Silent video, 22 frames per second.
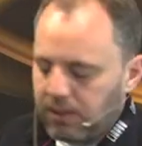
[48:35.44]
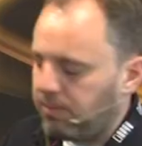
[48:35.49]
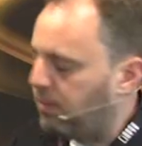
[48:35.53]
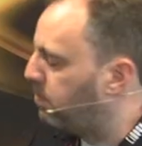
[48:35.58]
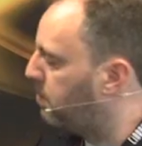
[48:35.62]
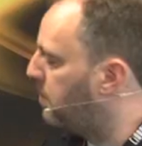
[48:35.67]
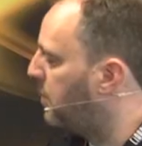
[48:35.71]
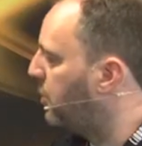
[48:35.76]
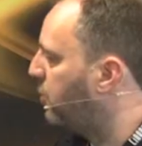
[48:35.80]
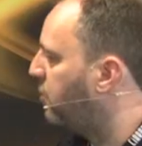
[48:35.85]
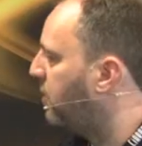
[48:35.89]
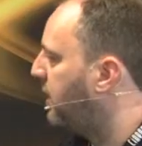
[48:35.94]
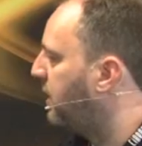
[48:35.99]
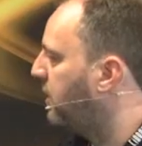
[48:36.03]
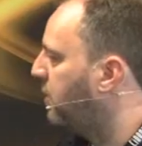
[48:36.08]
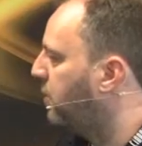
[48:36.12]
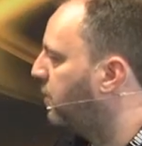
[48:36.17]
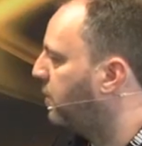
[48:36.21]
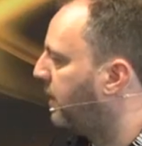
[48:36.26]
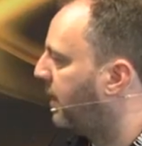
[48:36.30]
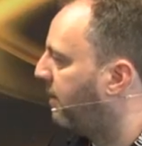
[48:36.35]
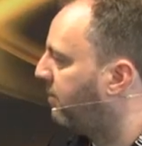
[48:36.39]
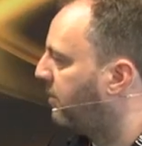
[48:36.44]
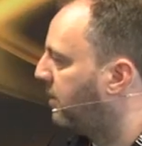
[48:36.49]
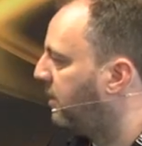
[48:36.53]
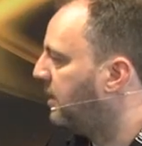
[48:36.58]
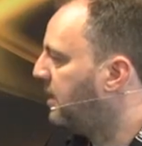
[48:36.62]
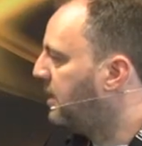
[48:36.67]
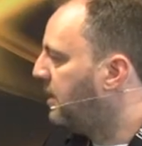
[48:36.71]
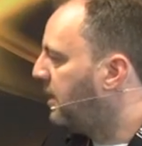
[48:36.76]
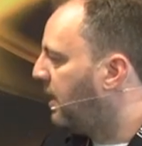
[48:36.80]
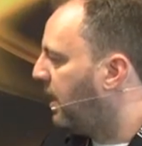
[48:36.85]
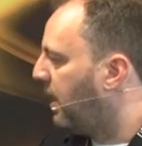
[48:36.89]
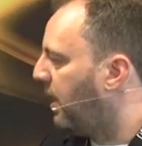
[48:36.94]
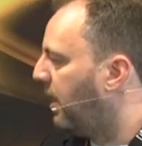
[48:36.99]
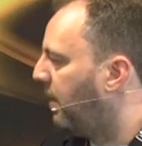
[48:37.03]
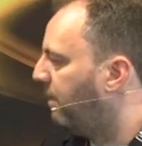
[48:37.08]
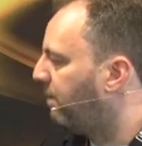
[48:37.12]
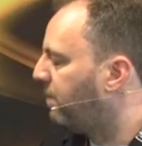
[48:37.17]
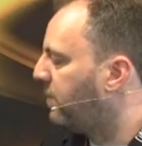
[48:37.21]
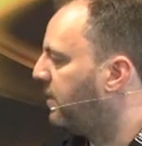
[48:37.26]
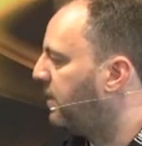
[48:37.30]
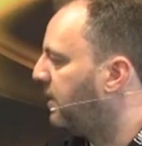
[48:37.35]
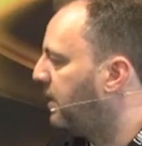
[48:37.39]
movie or whatever,
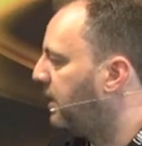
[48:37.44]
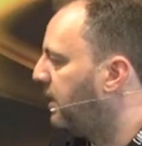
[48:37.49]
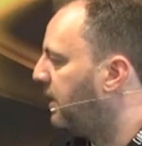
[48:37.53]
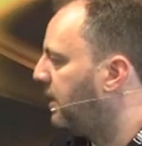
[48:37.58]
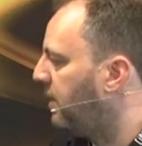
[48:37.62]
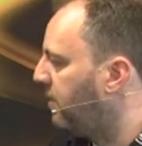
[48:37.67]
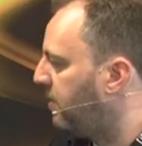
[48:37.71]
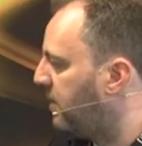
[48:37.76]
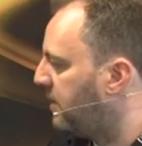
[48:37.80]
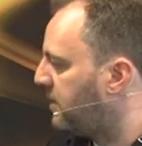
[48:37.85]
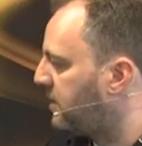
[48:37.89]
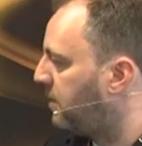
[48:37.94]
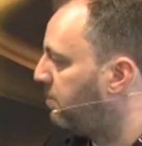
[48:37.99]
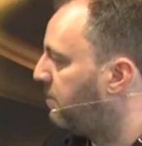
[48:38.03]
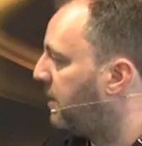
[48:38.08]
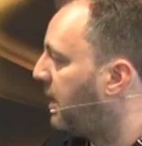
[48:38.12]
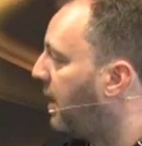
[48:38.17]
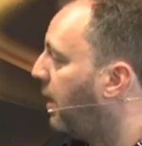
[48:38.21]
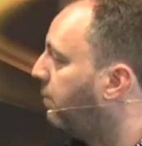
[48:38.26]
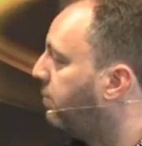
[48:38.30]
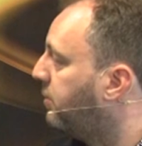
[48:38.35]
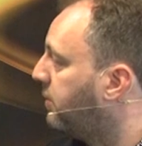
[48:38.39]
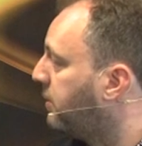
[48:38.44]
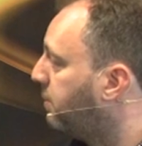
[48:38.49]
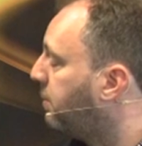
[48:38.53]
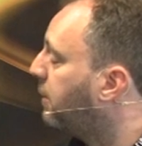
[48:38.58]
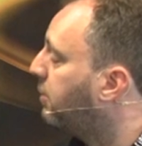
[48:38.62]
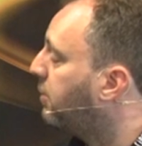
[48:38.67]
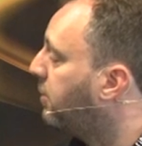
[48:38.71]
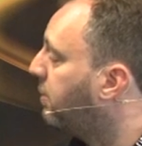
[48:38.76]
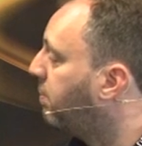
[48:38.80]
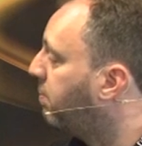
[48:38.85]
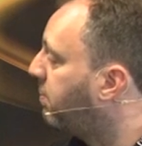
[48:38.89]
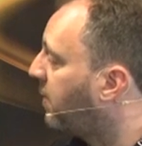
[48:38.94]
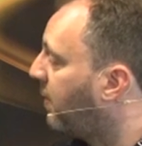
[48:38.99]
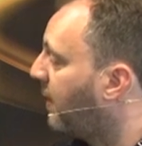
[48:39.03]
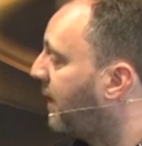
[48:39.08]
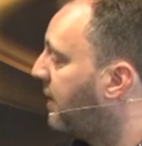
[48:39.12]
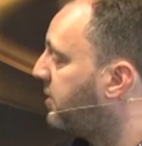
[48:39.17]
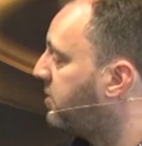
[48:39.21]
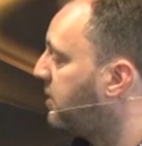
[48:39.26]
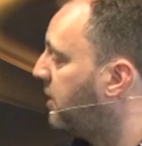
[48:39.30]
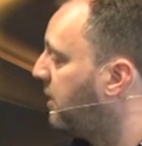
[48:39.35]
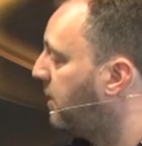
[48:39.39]
this can be helpful to people. So
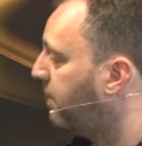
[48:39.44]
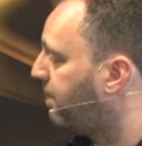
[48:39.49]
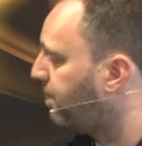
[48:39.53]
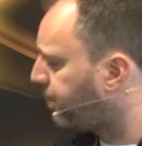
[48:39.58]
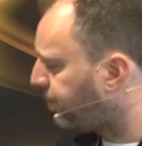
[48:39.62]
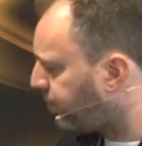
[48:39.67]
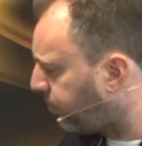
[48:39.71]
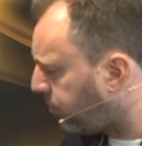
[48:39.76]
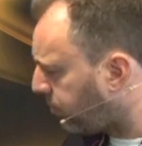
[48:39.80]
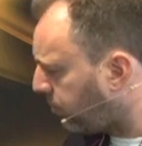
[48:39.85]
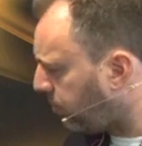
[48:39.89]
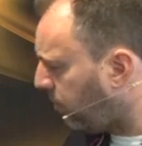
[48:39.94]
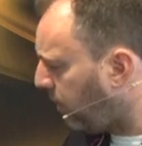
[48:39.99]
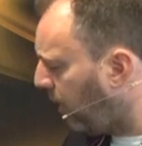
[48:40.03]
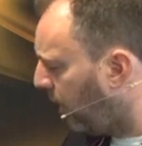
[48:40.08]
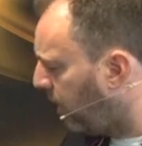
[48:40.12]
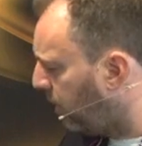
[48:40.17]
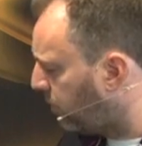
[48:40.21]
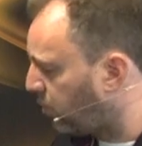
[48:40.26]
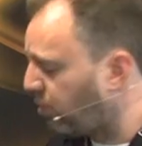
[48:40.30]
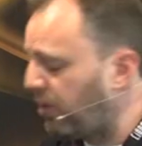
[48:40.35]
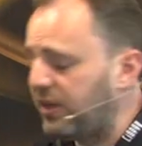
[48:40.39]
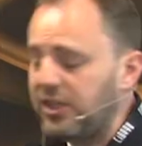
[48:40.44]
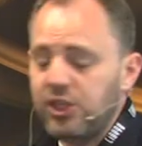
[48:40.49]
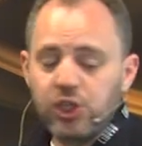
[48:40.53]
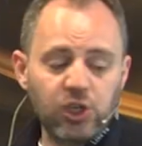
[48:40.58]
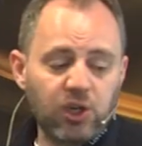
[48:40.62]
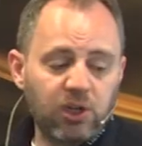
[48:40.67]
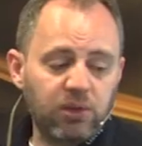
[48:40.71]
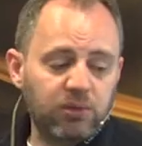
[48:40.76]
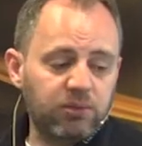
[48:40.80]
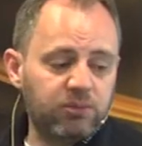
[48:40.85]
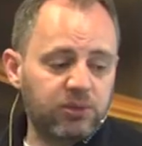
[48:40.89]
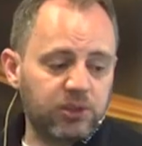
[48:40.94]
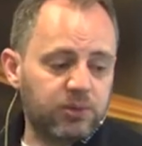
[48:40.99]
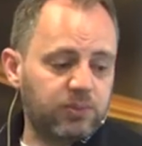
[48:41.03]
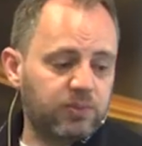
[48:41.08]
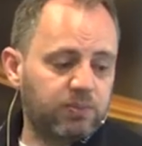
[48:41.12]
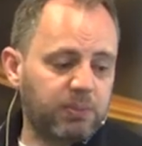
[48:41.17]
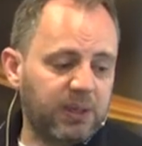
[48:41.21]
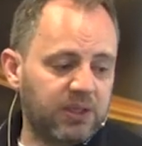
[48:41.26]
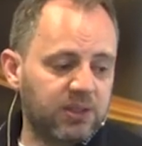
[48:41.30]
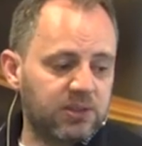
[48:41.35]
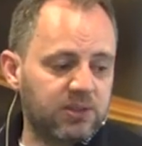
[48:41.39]
that's a screenshot, just
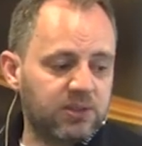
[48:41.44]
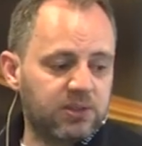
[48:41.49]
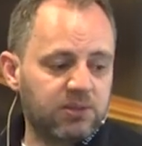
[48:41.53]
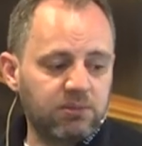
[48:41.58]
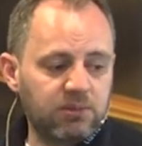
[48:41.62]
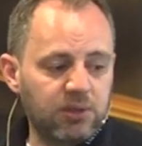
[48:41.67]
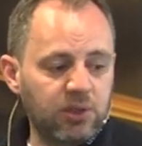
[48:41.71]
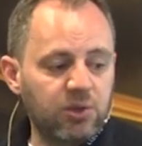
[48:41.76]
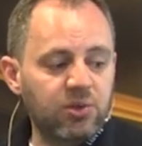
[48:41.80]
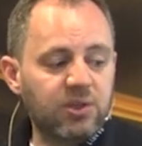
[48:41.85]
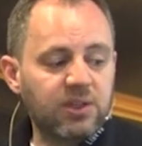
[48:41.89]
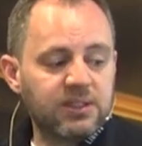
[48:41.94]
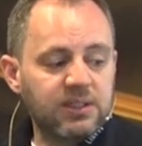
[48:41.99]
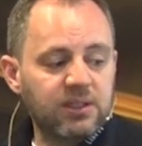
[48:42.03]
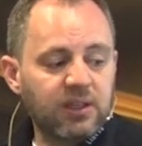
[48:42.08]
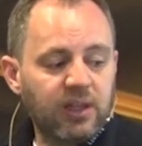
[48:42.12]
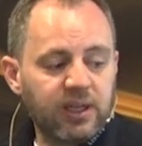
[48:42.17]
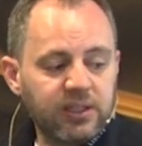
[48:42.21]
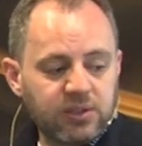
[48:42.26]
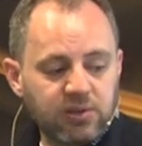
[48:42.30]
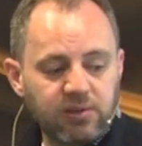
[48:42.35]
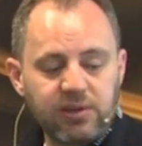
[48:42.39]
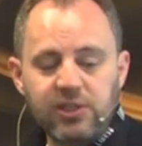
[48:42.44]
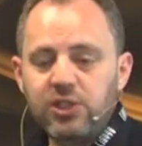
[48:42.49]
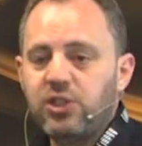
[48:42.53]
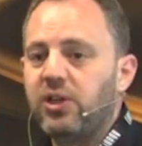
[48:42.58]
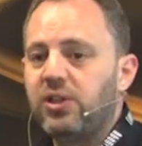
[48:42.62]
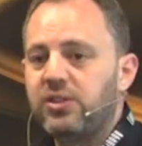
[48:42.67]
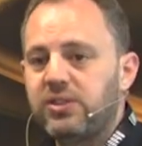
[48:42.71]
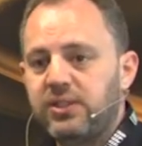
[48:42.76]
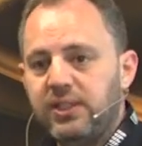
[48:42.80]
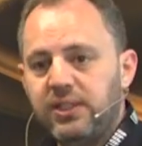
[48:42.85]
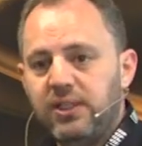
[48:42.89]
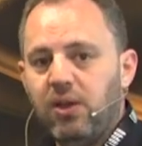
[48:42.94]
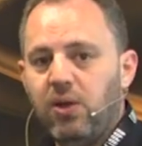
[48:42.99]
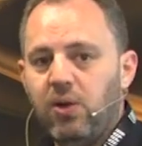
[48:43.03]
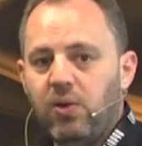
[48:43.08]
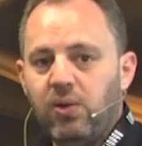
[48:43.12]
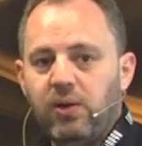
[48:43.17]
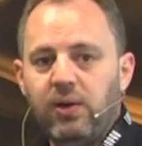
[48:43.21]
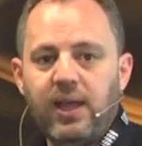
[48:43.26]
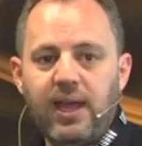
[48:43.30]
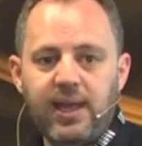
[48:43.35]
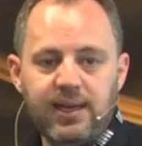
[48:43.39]
because who doesn't like screenshots in
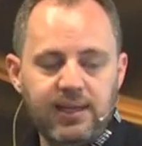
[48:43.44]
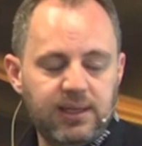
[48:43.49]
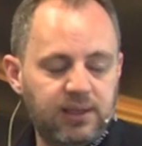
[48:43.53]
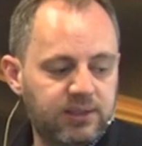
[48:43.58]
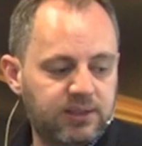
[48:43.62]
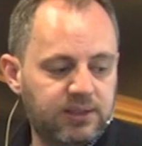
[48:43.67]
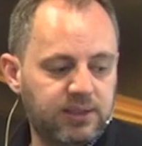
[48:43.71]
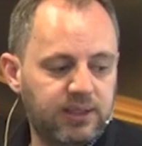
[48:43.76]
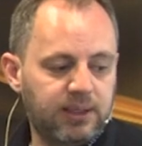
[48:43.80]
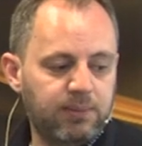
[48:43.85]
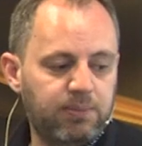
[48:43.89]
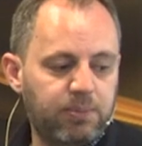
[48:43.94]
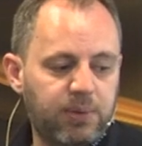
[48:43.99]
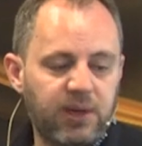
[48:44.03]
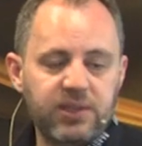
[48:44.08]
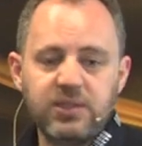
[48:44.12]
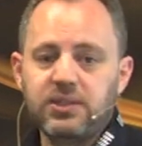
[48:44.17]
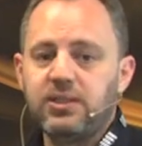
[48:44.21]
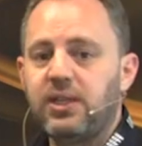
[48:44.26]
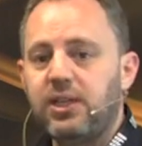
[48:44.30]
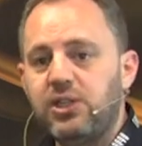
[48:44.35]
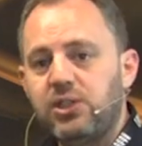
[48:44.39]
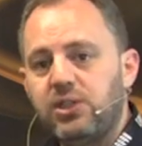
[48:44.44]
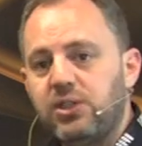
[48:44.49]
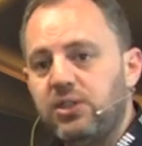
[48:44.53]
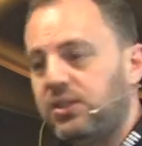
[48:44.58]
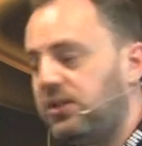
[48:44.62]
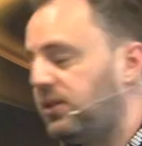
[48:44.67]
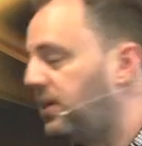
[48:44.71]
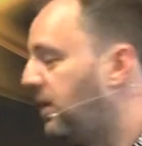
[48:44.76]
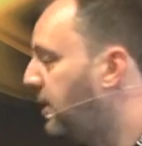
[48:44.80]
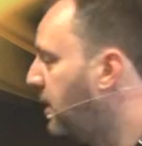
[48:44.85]
long, endlessly presentations?